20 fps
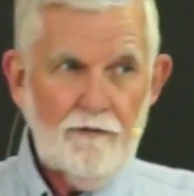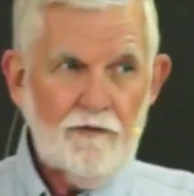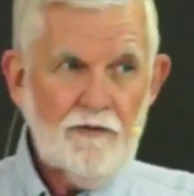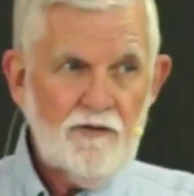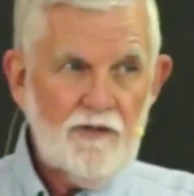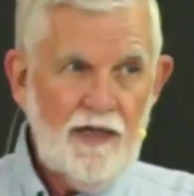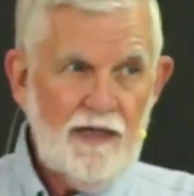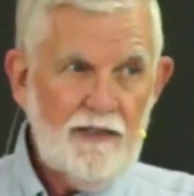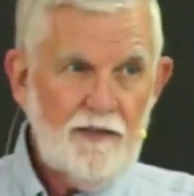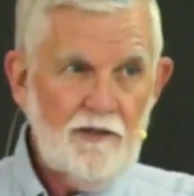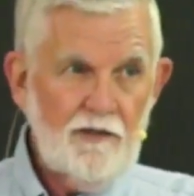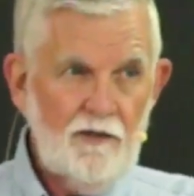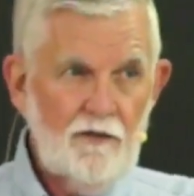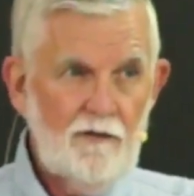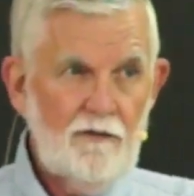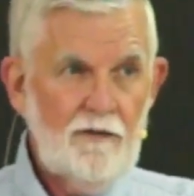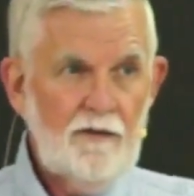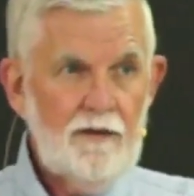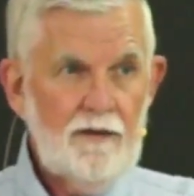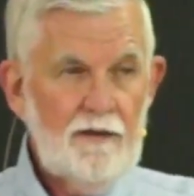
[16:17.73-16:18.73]
forsake
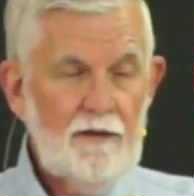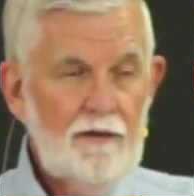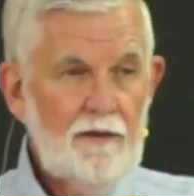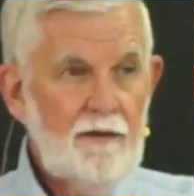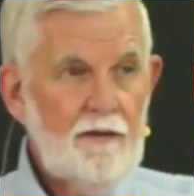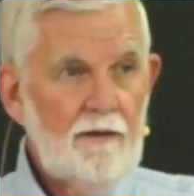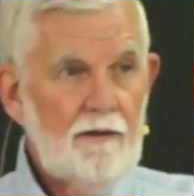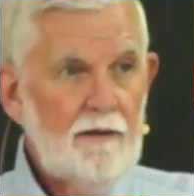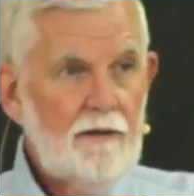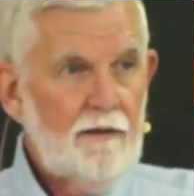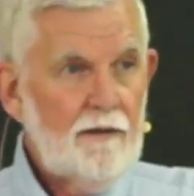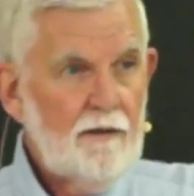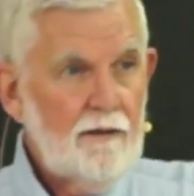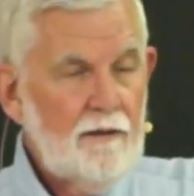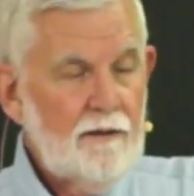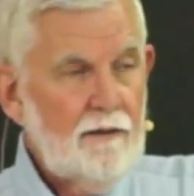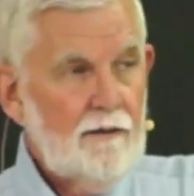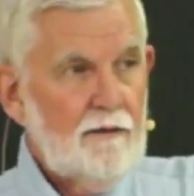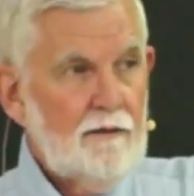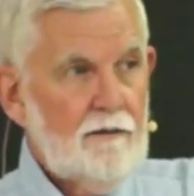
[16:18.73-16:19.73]
you.
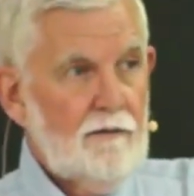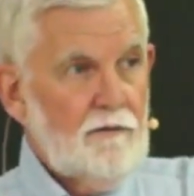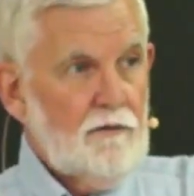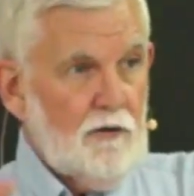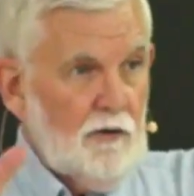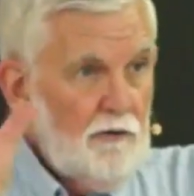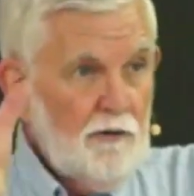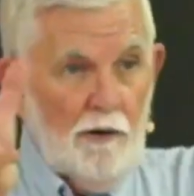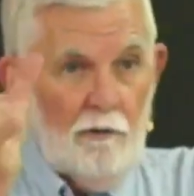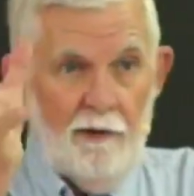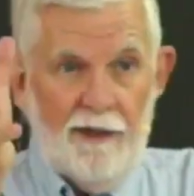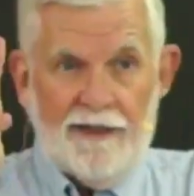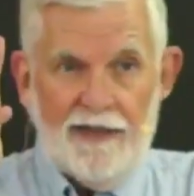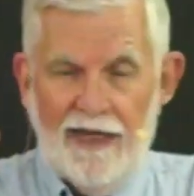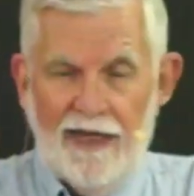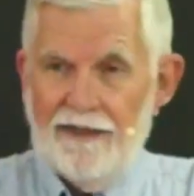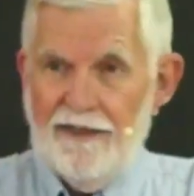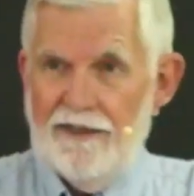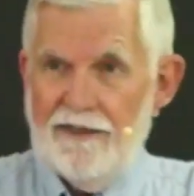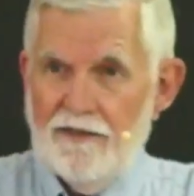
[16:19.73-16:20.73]
Do you know
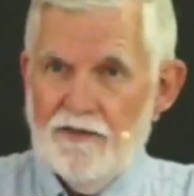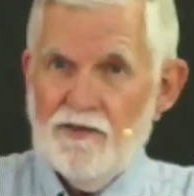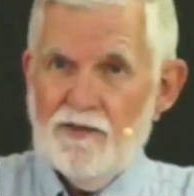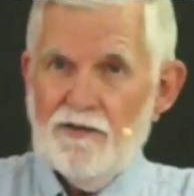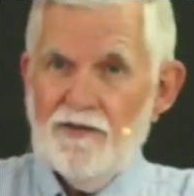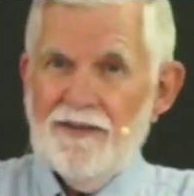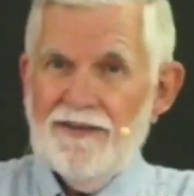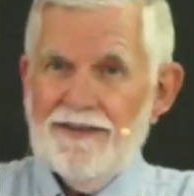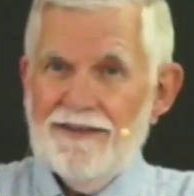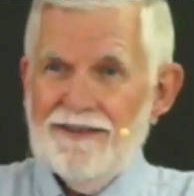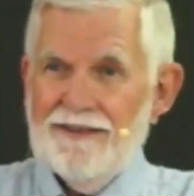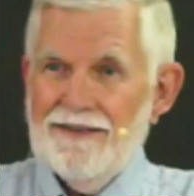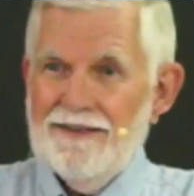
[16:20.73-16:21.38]
what that is?